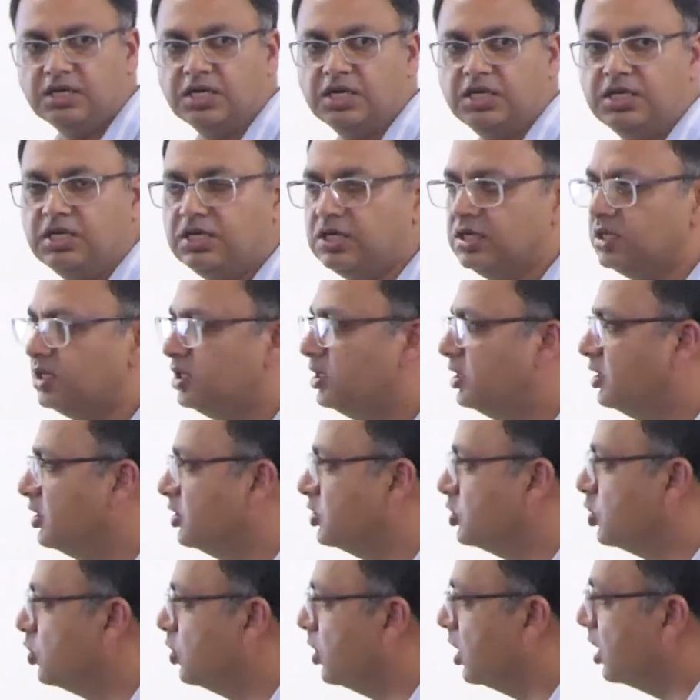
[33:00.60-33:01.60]
right?
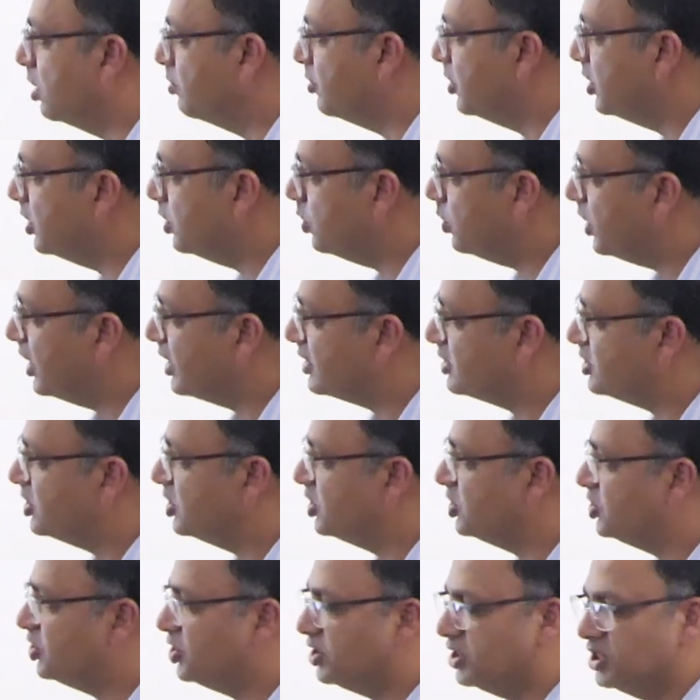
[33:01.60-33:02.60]
So amino
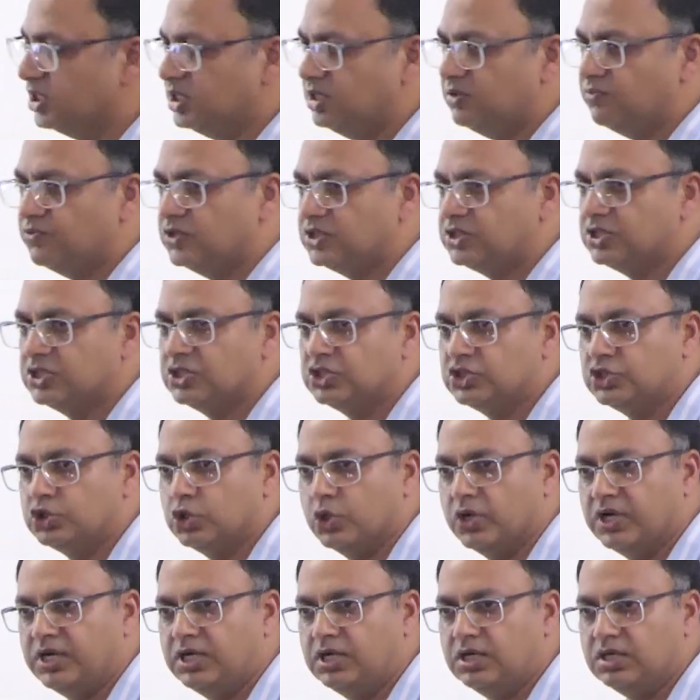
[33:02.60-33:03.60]
acid chain which is
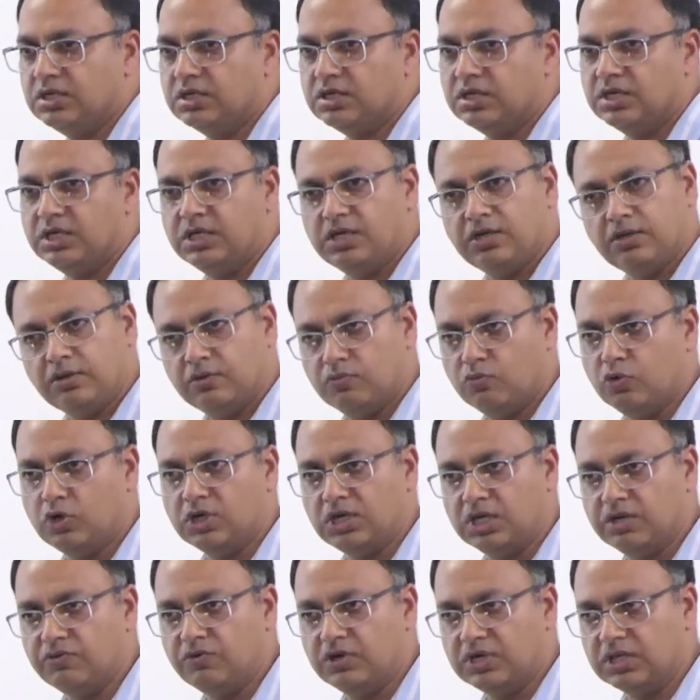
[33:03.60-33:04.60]
joined in
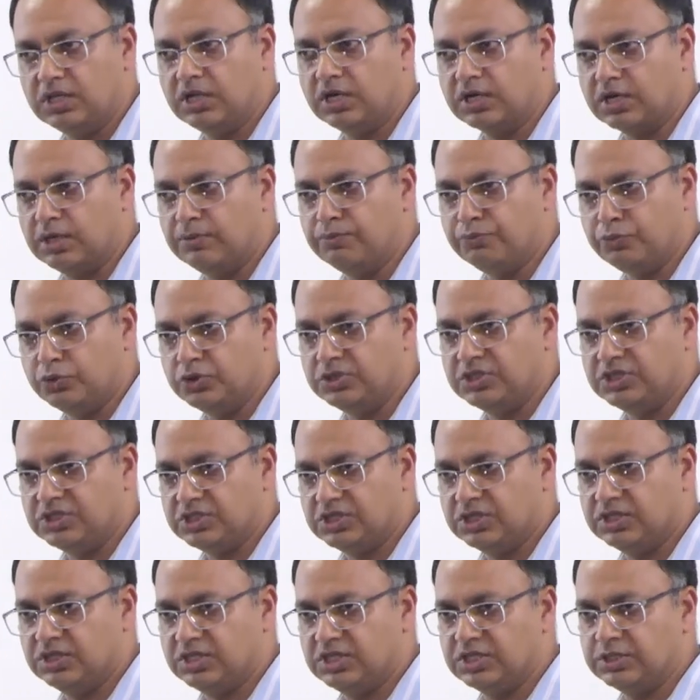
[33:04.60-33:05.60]
whatever the
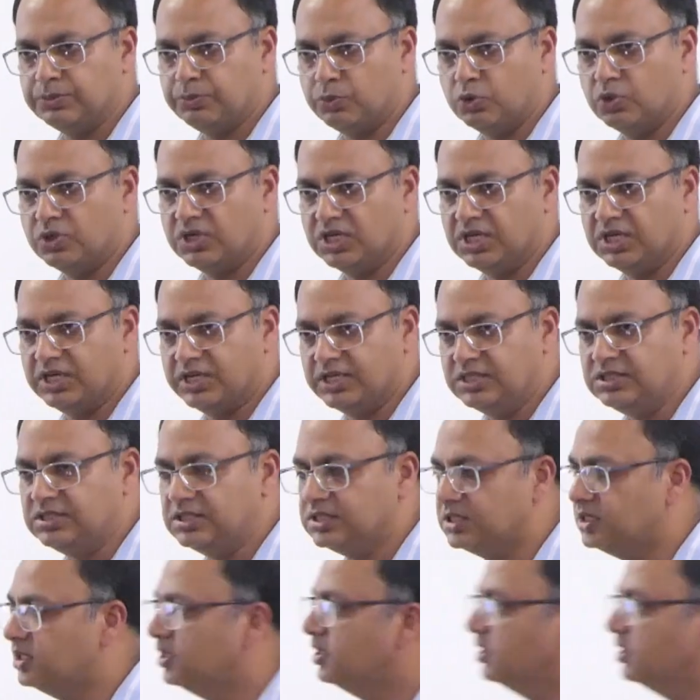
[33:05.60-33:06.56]
composition this protein is,